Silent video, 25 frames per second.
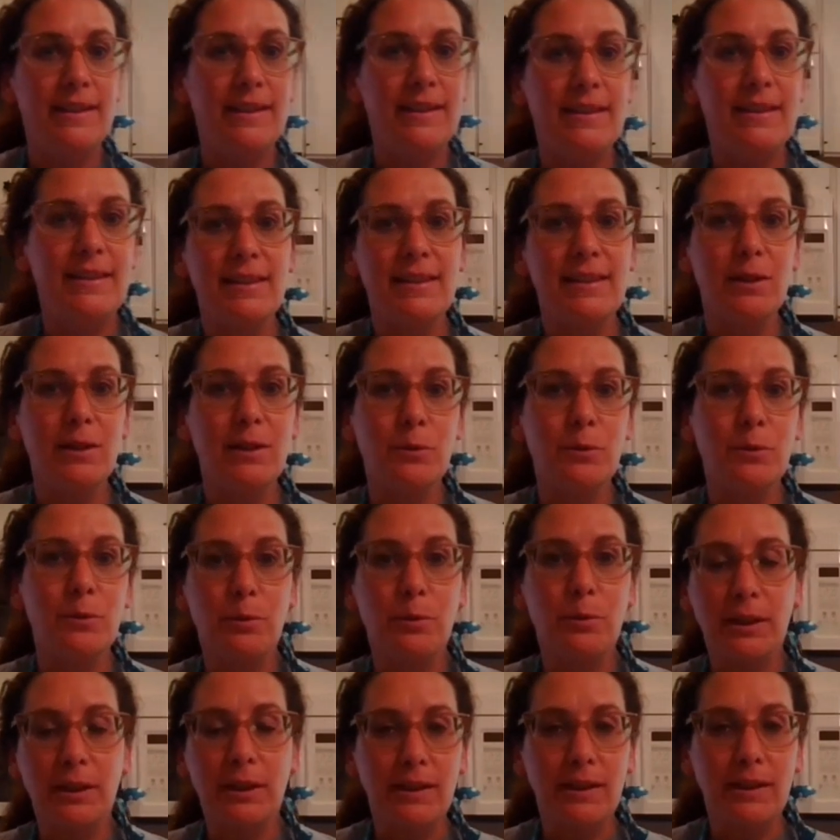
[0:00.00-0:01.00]
this is a
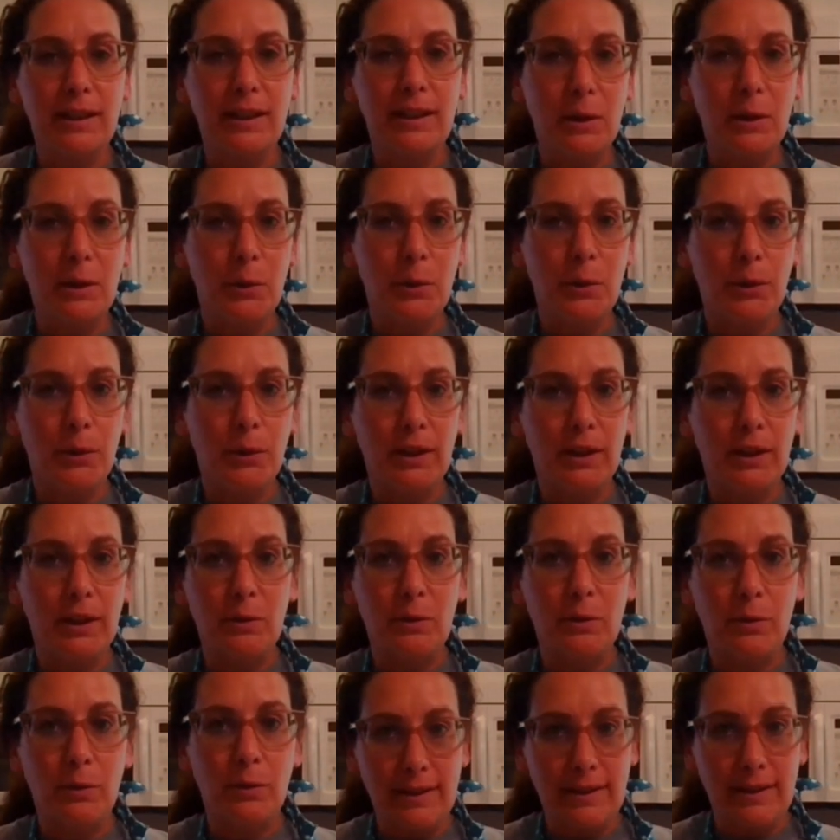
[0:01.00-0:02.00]
really
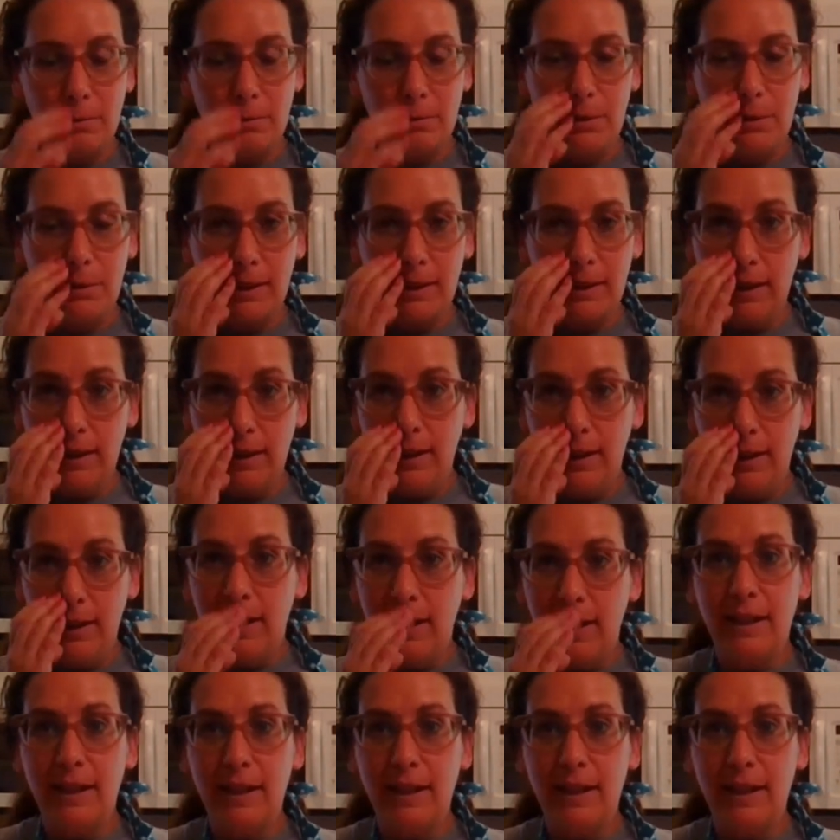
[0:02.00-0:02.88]
quick recipe.